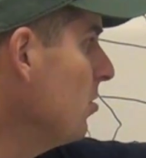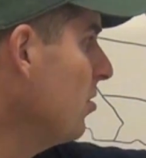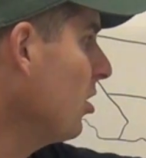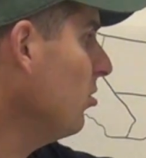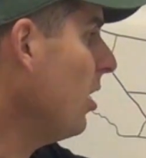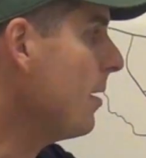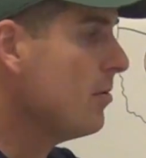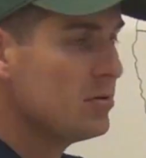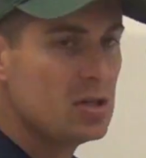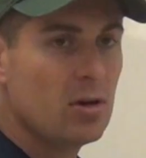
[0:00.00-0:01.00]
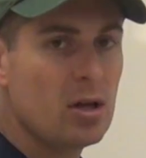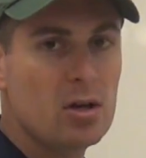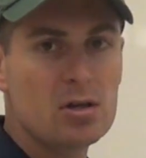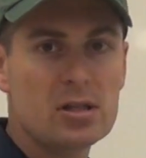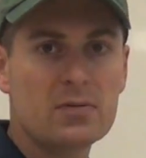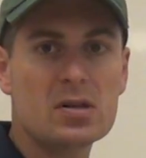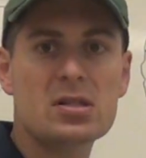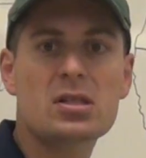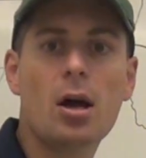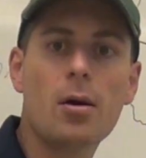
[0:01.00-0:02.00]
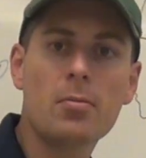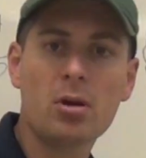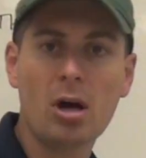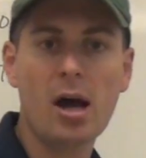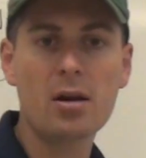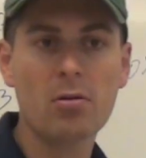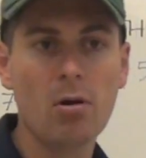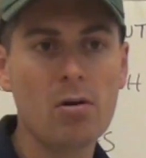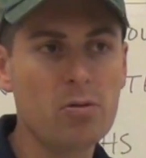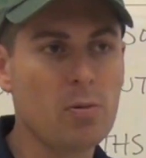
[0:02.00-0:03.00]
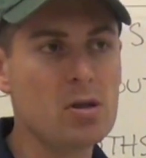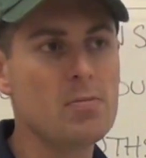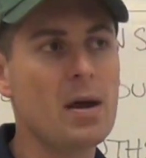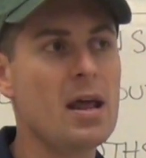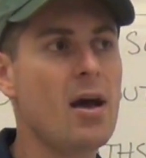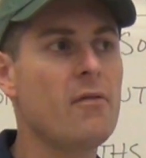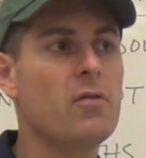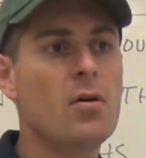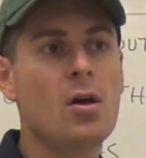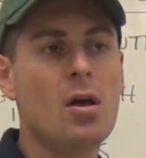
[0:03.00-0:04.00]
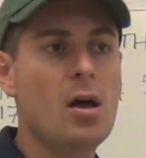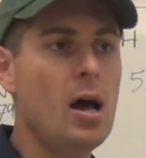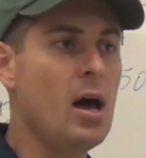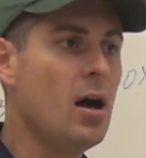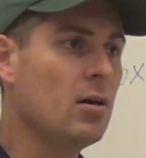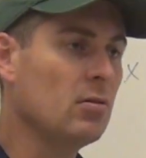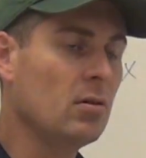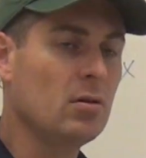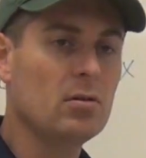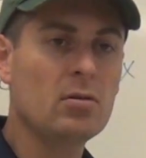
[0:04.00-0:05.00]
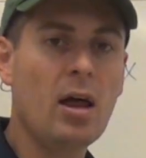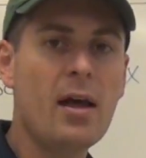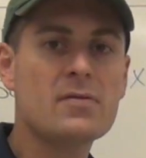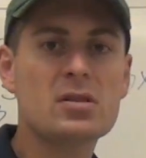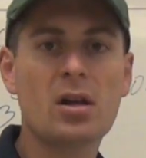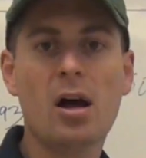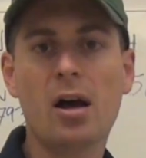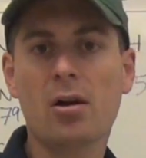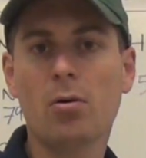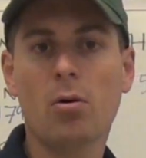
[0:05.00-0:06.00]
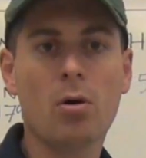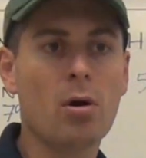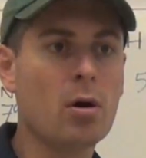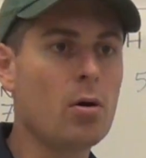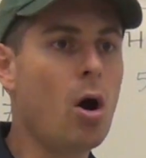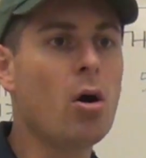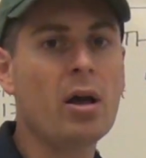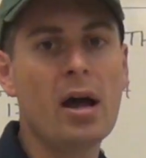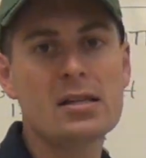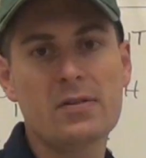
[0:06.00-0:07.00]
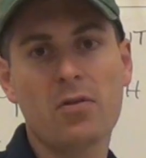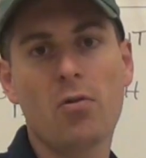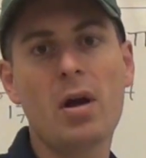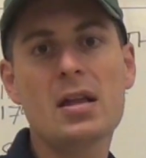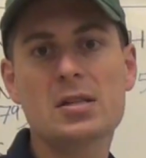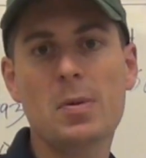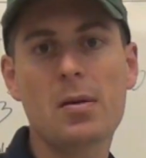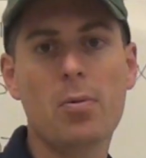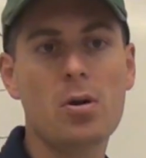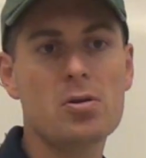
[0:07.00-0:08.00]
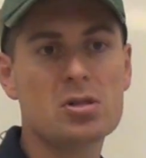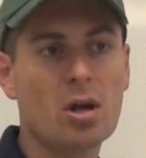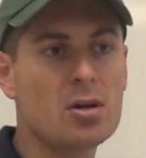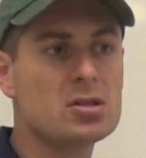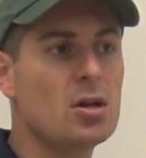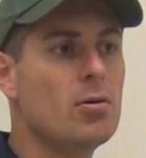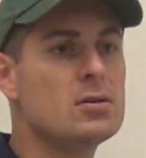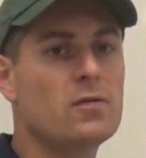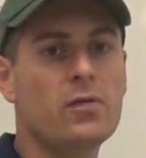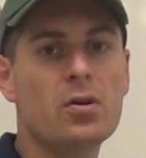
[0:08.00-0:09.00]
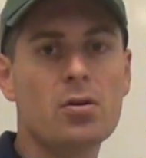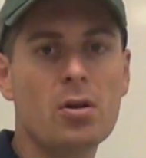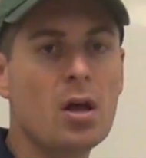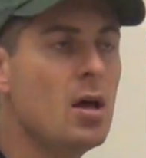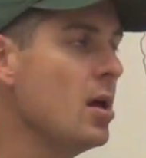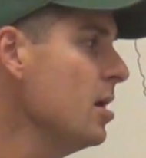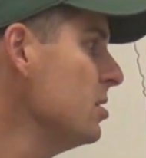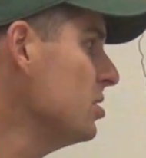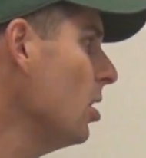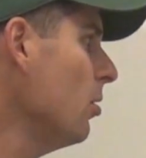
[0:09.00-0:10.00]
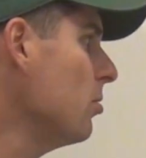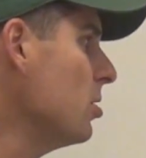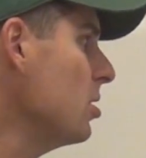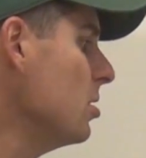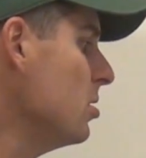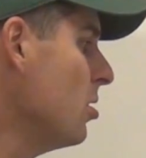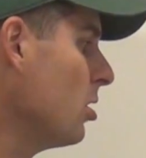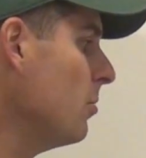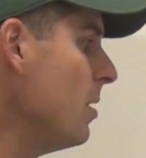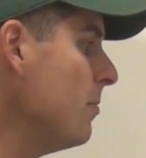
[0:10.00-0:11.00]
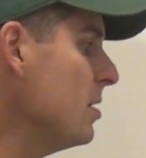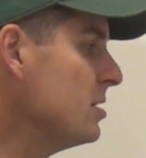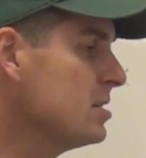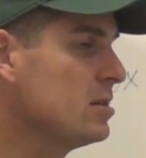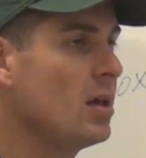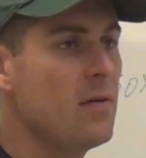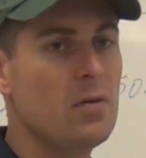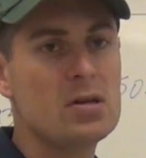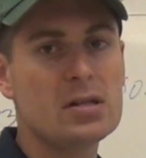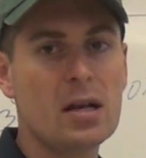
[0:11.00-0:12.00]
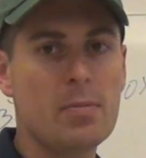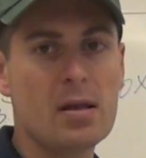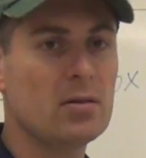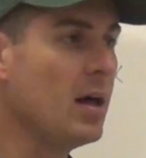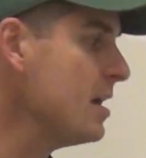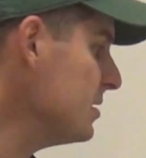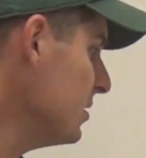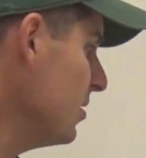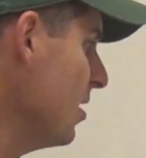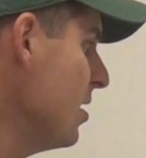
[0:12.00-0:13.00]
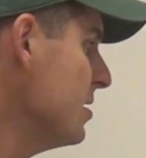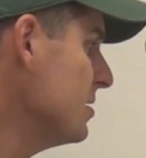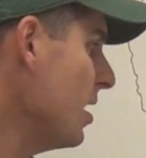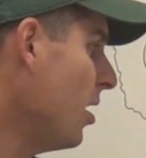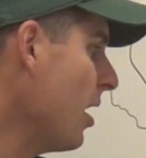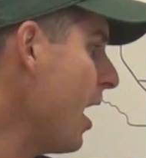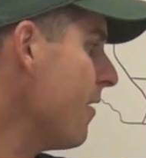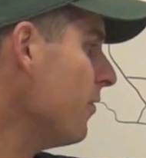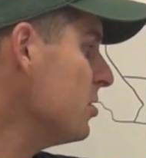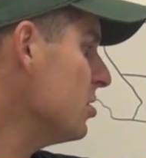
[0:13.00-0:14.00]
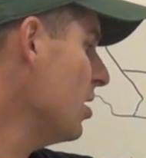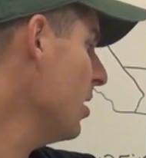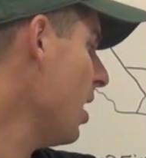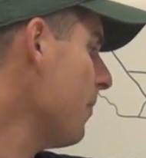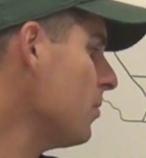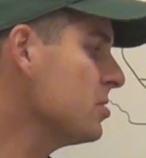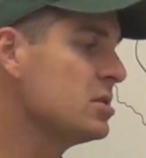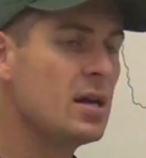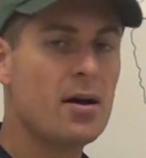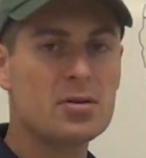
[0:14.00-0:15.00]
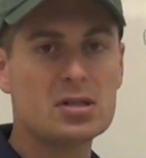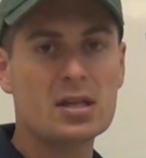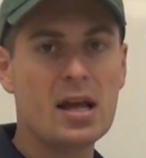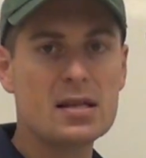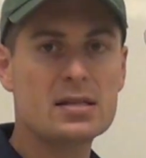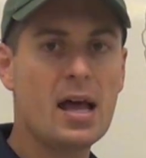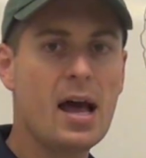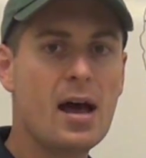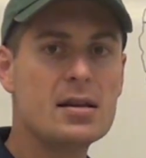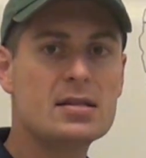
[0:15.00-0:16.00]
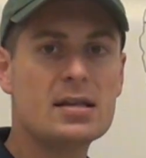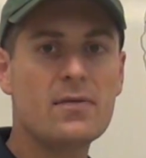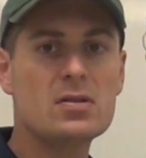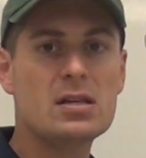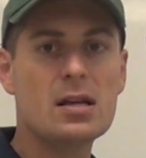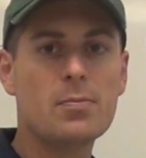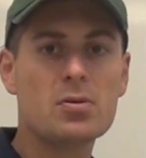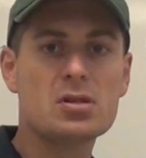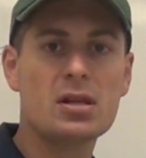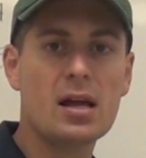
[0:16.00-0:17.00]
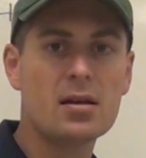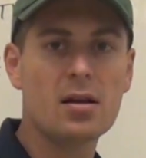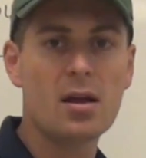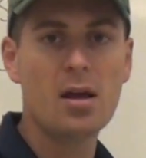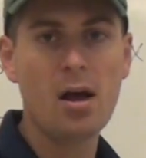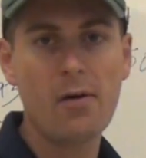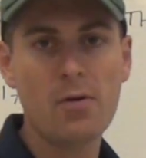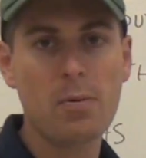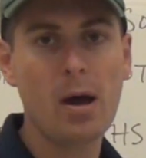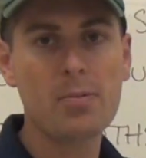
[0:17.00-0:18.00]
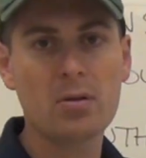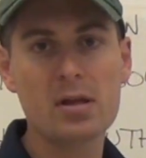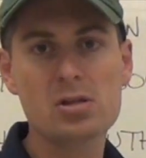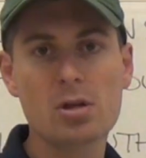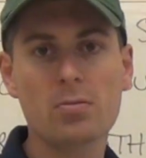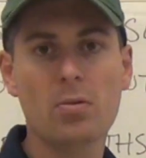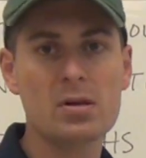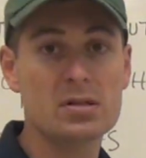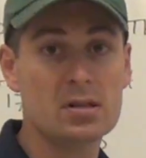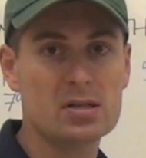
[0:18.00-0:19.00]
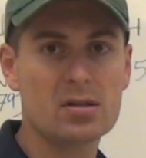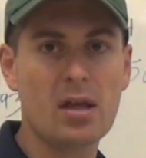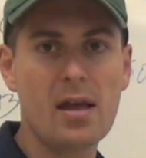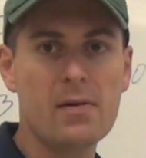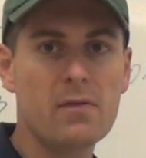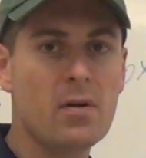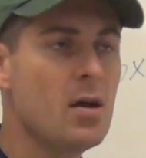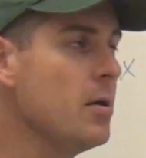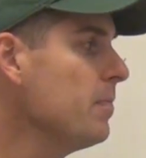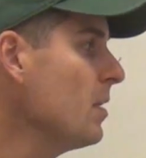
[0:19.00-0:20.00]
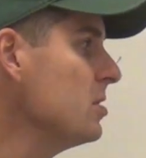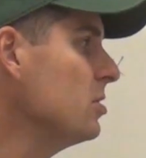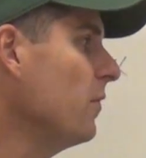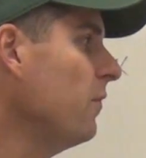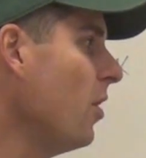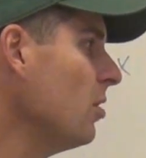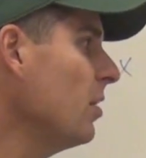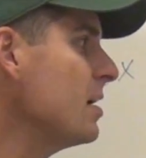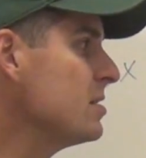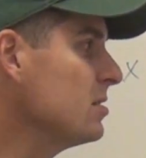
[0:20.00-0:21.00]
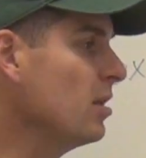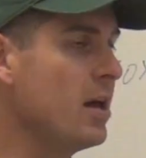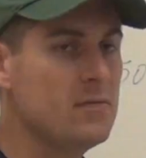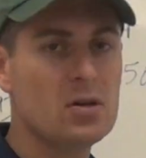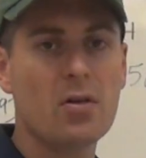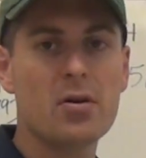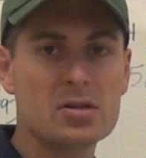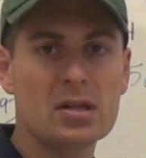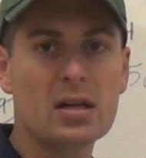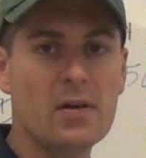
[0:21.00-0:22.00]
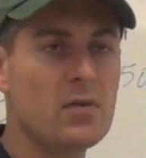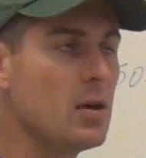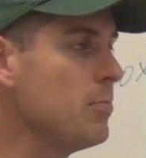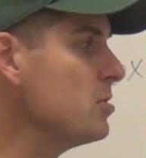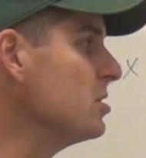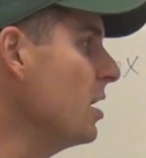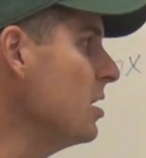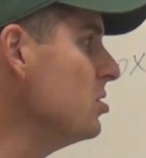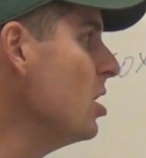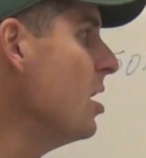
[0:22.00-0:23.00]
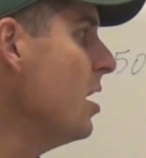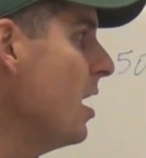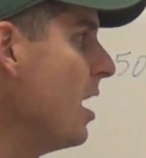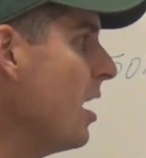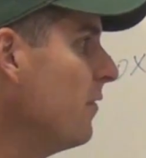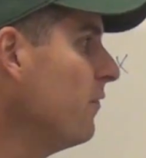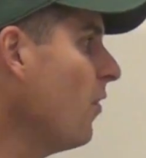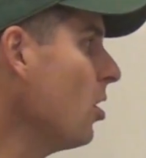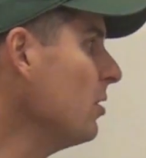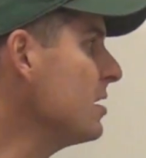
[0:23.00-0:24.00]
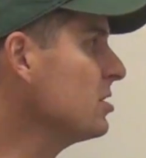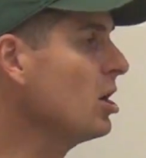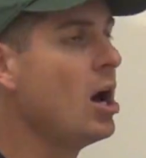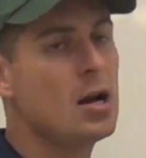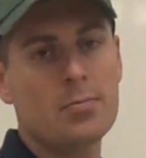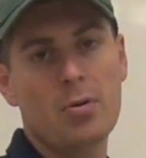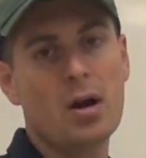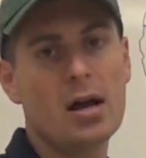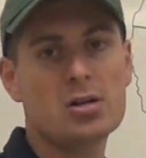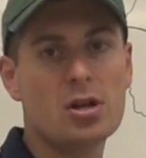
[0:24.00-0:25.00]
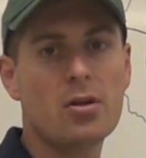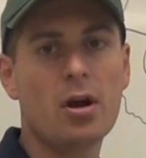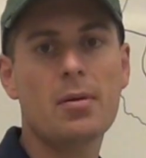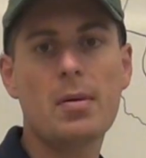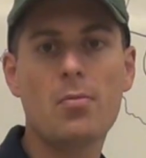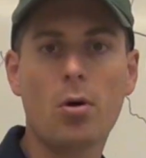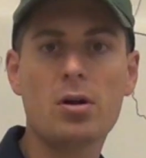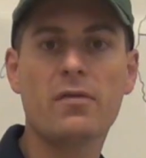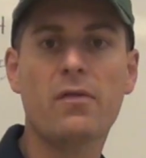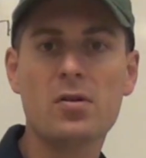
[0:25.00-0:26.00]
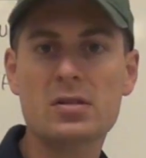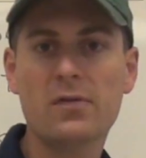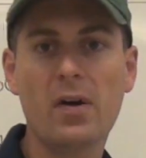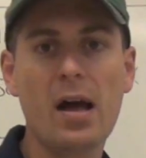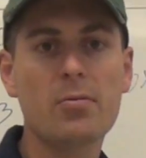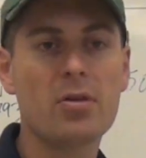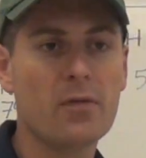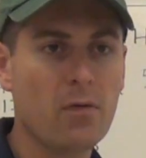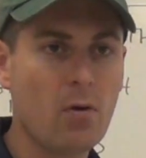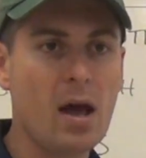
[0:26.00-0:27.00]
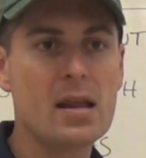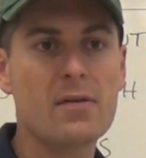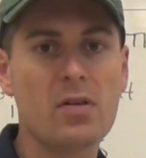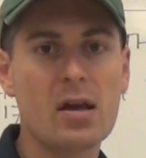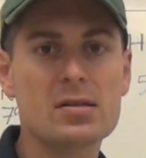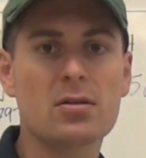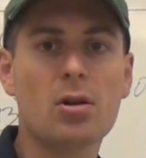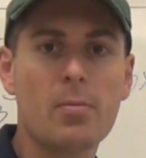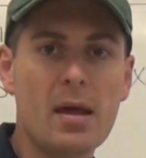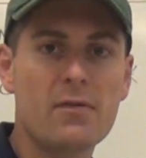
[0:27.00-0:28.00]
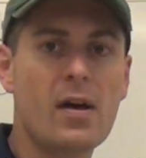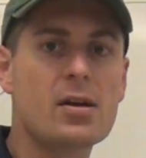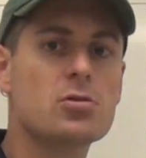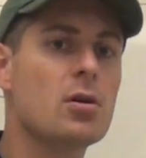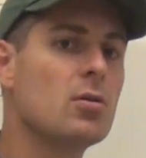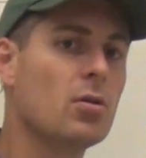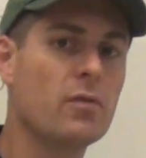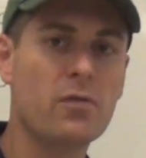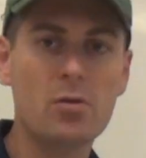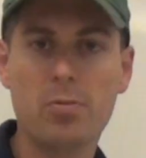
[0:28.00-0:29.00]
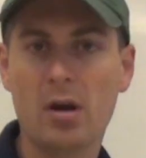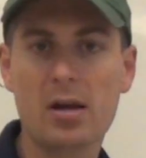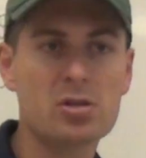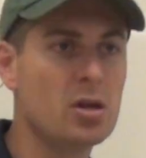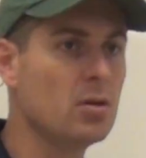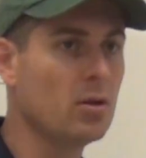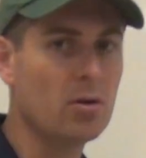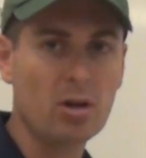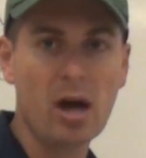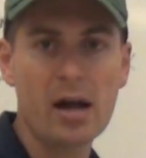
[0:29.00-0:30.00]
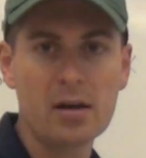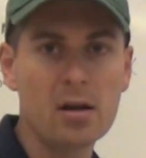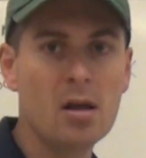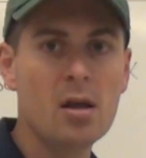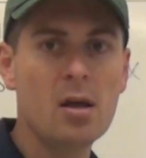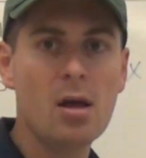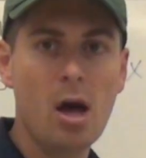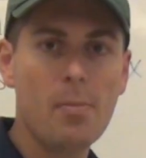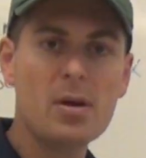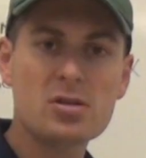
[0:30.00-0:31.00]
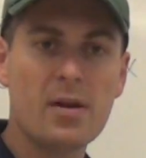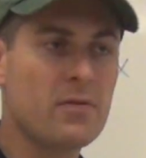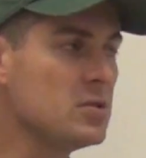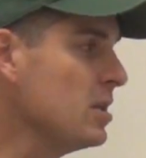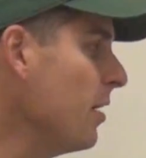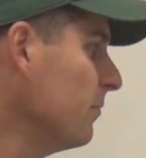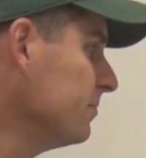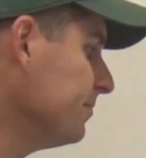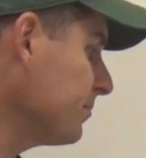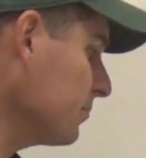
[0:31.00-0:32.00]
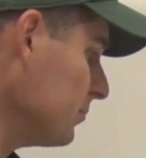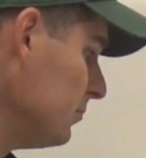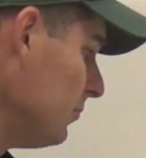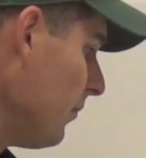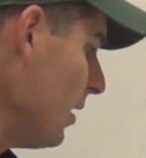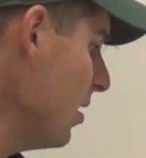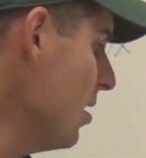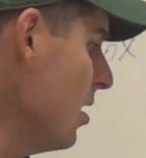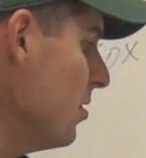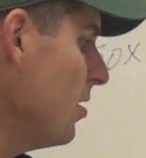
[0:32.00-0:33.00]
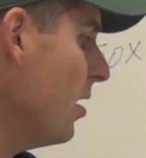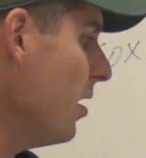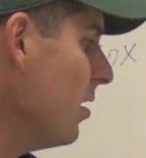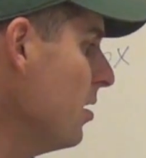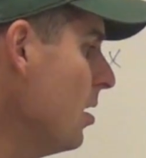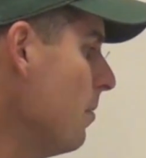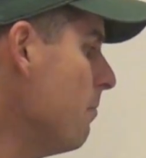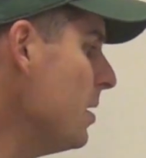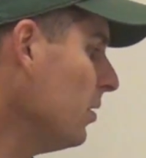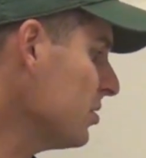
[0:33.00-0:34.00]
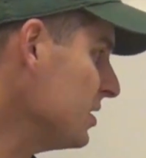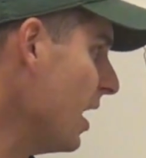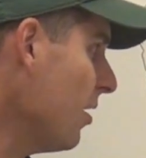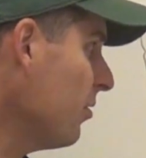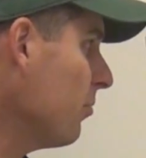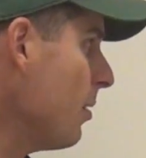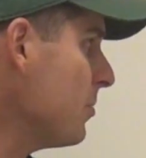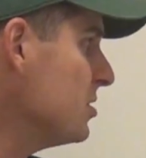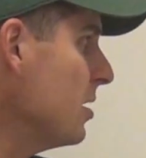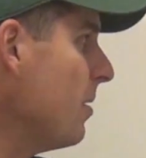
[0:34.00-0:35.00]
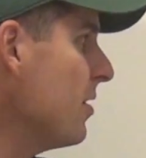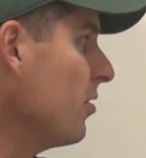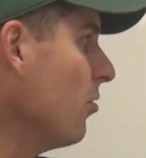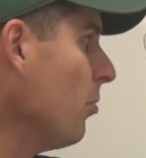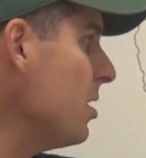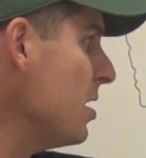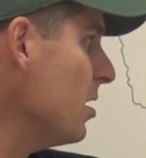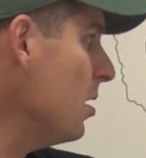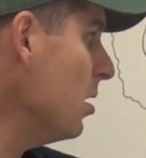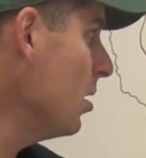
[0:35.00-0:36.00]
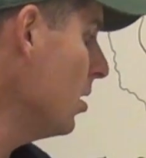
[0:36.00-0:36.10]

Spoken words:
the climate was still conducive to some cotton growth, but you might have livestock or all kinds of grains being produced also as food. So your commitment to slavery is going to be less. On average, the upper South states had 17% of their population was slave. So far less slaves, although a significant percentage, and far less cotton production. They're going to be more diversified with a variety of things, a little manufacturing, a little food production, a little cotton, a bunch of different stuff. The Middle South, represented by the green,